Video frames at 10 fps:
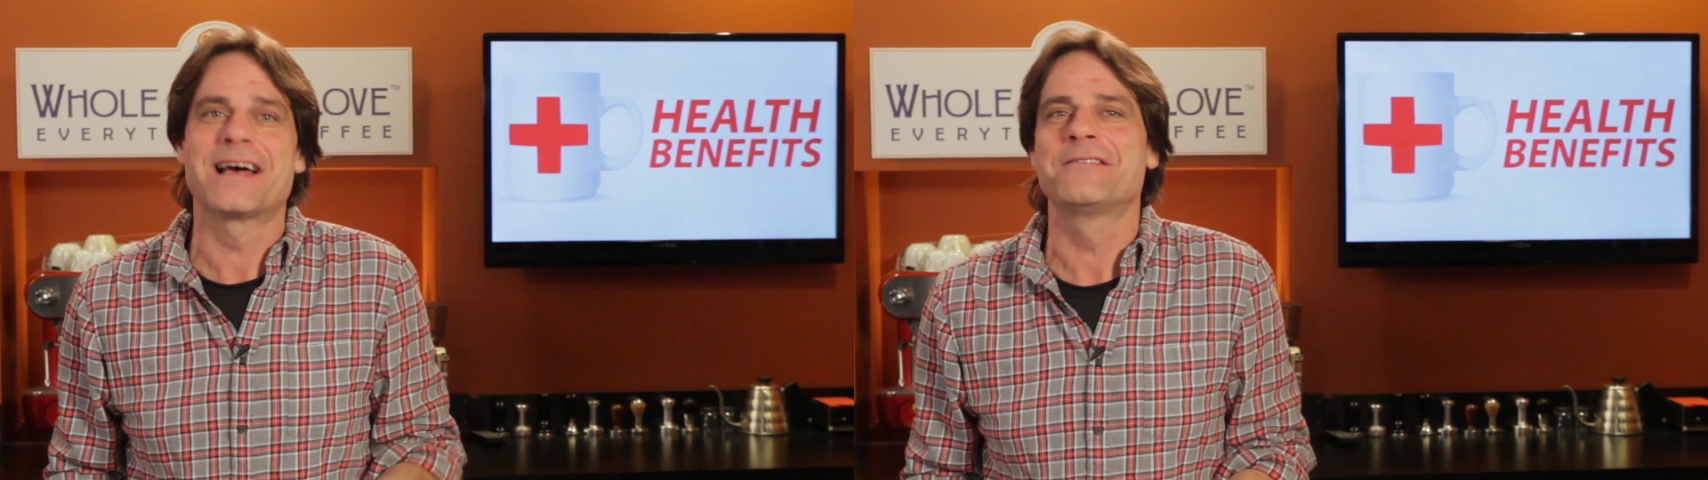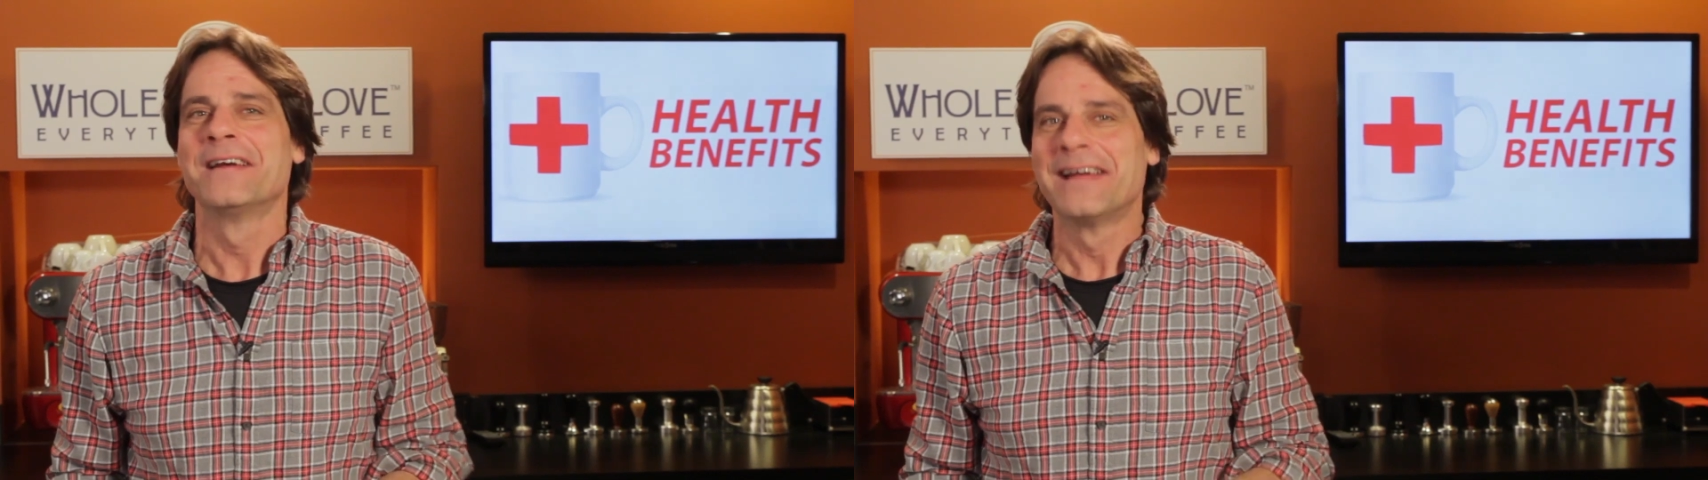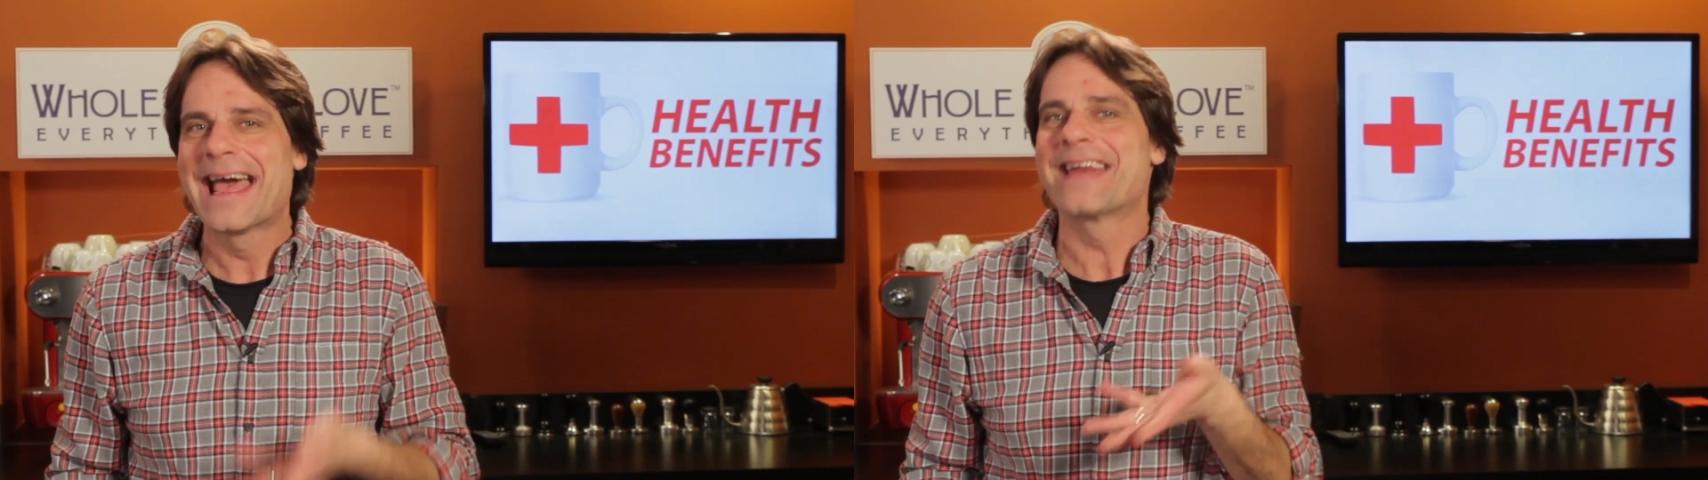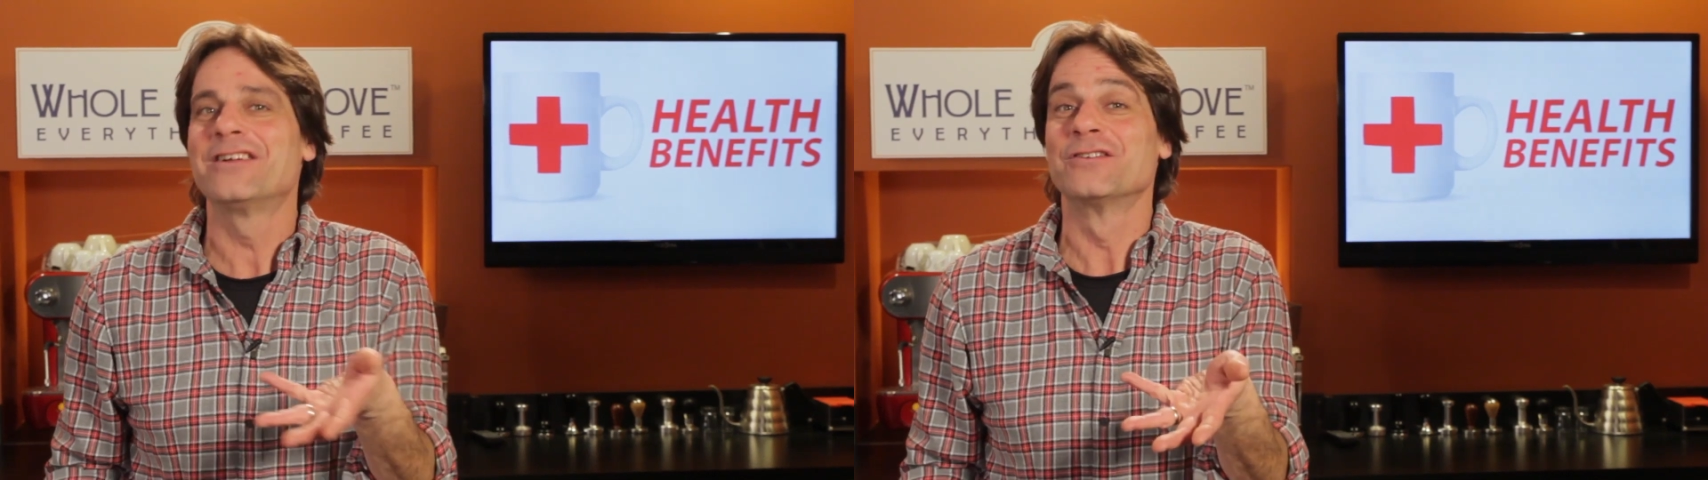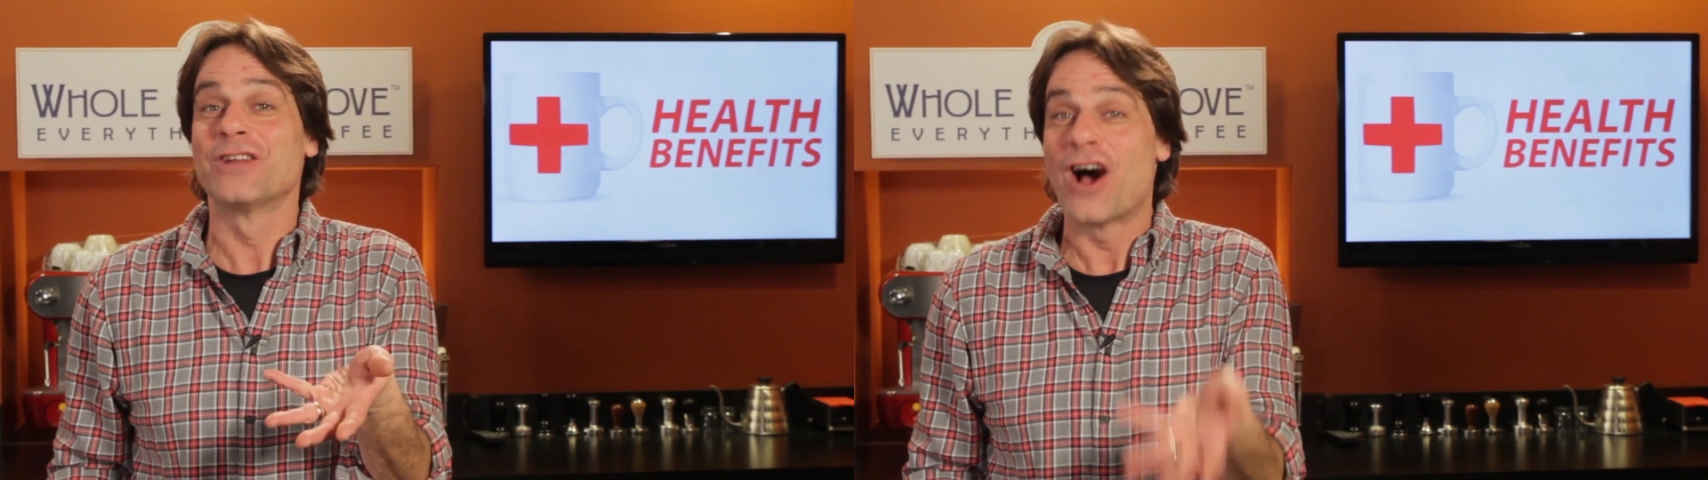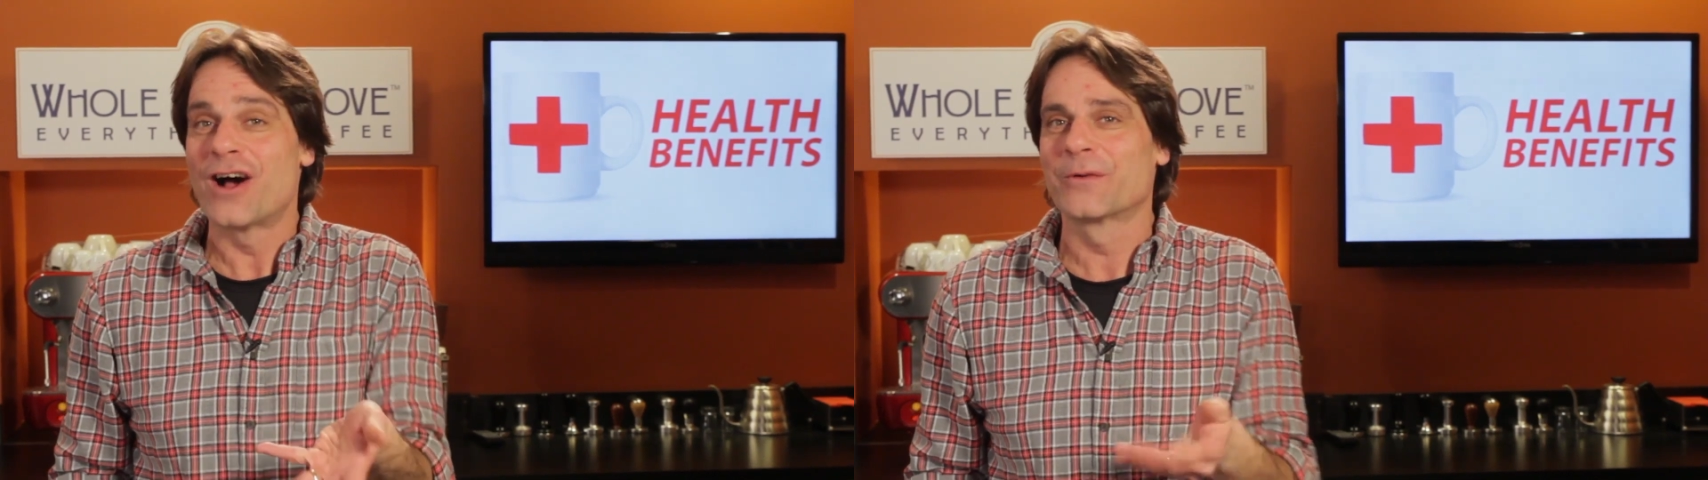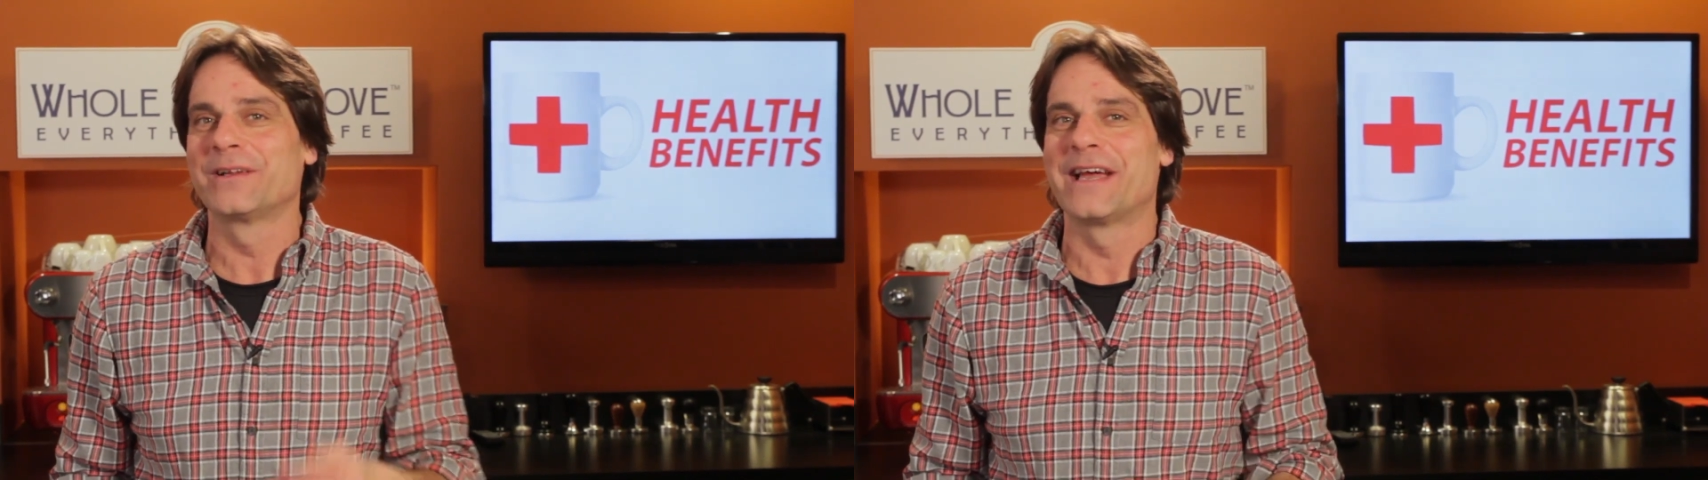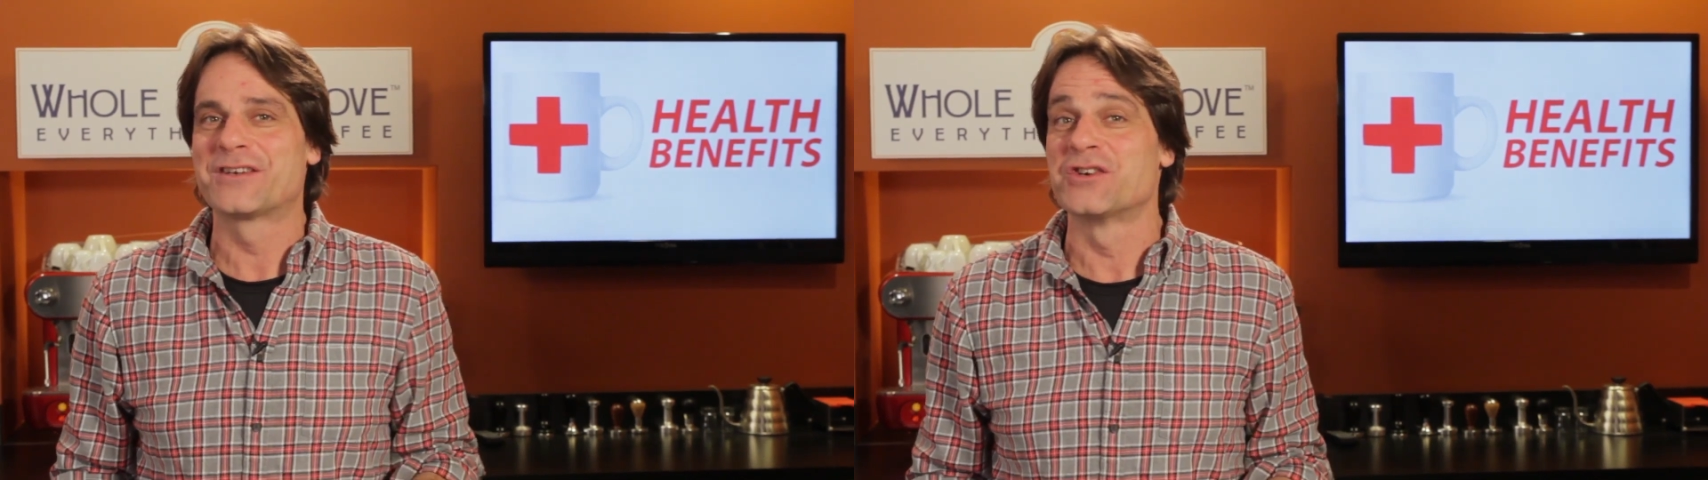I've had a long
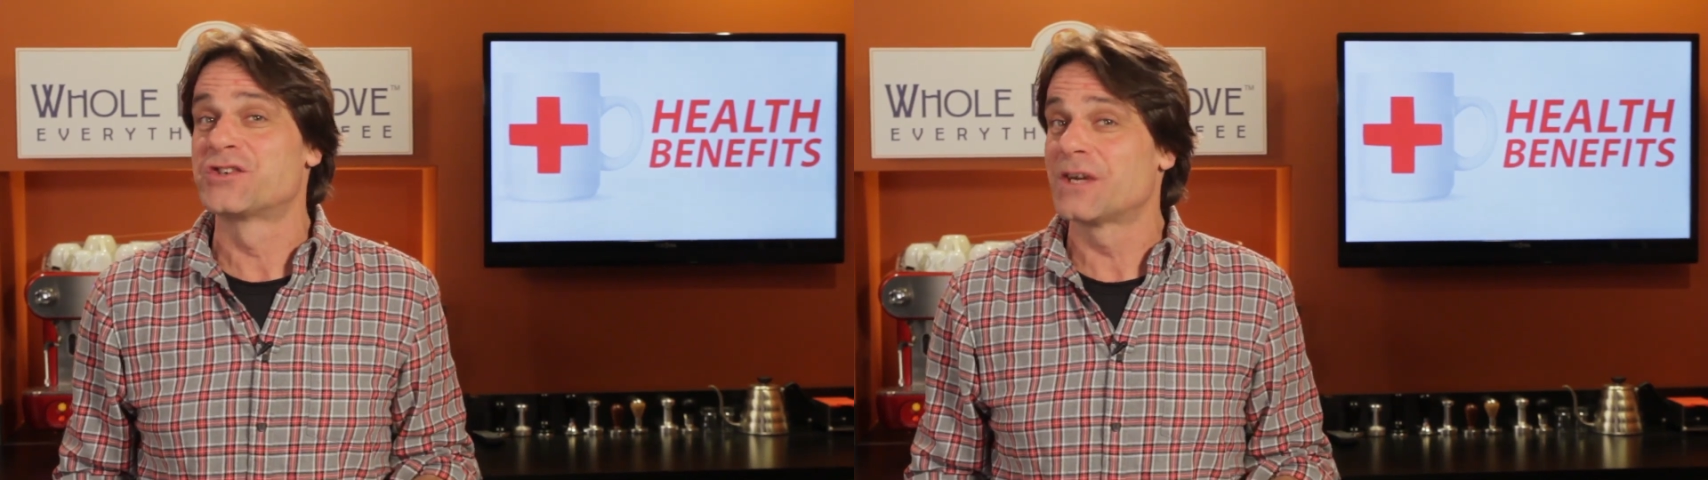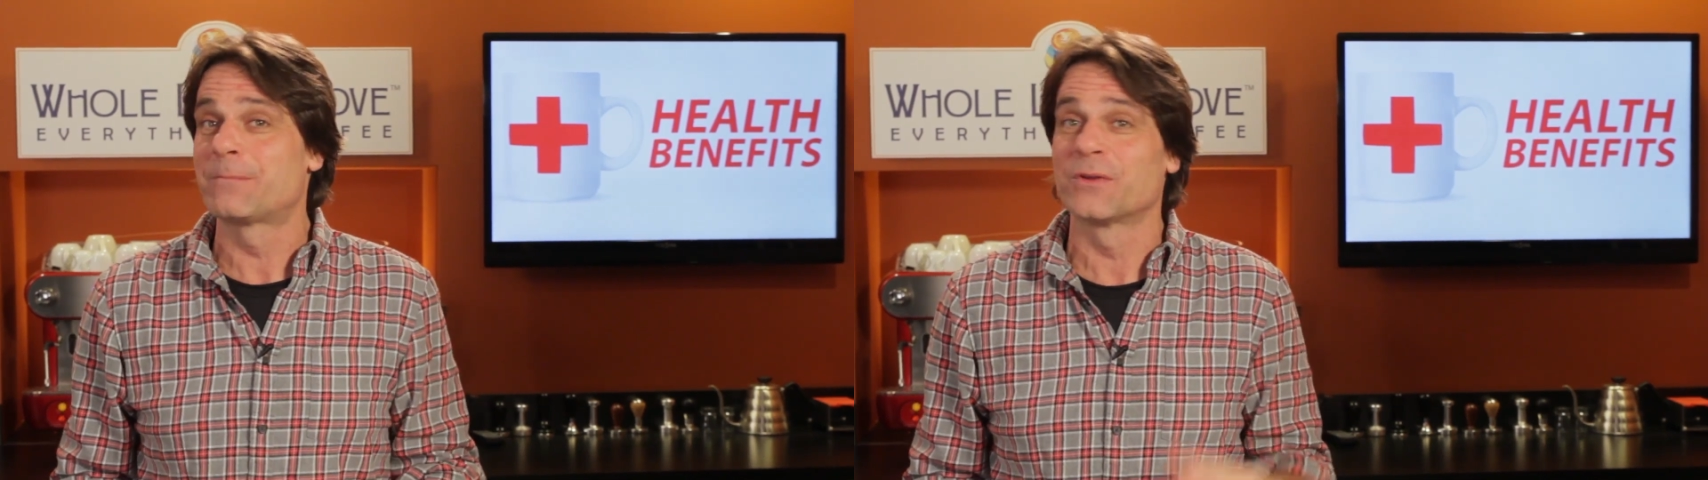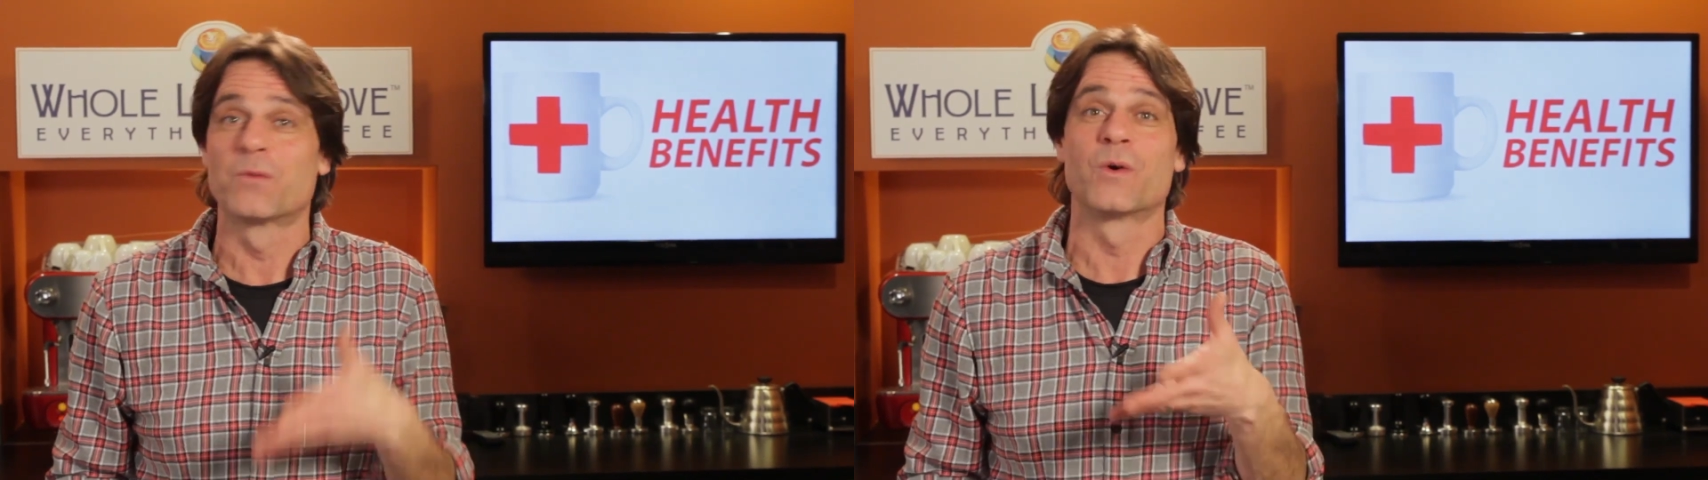relationship with the